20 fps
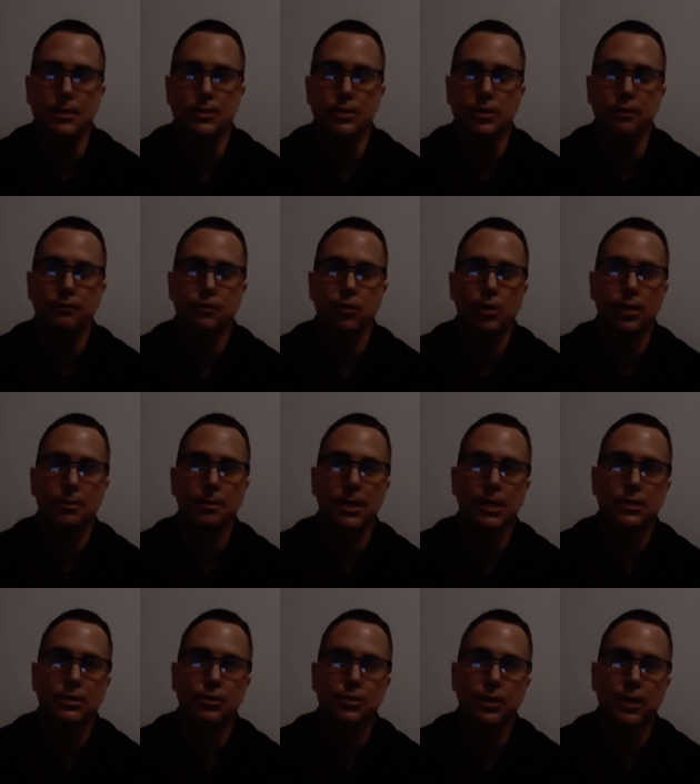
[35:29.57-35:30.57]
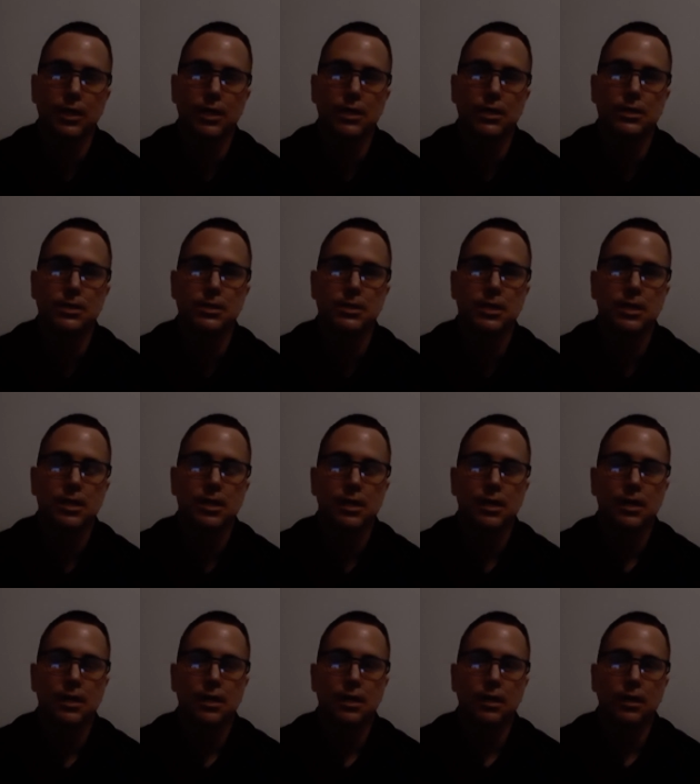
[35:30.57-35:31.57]
So if you want to make straight A's,
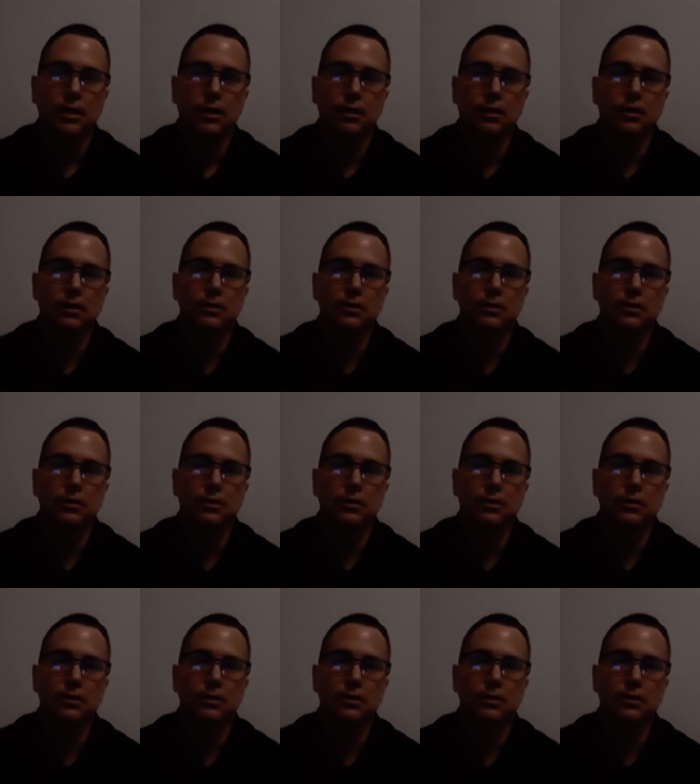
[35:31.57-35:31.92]
you